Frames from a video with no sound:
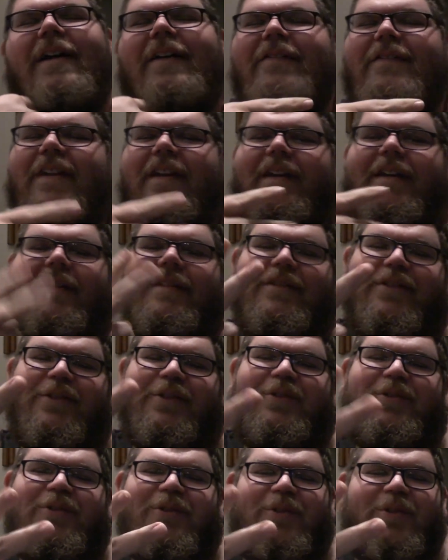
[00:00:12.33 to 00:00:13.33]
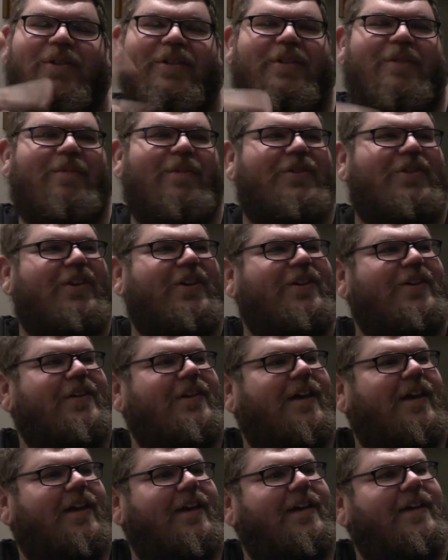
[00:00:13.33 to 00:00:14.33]
got two stories I'm going to tell
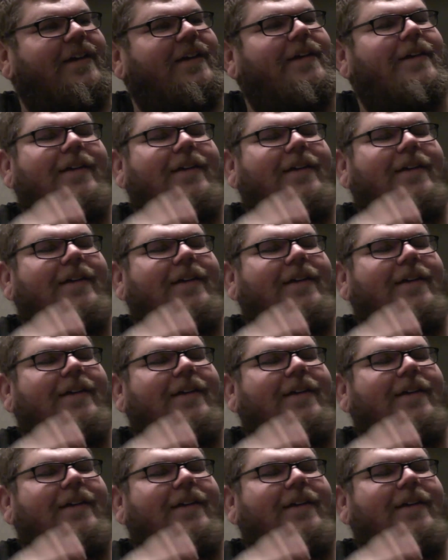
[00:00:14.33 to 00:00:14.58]
today,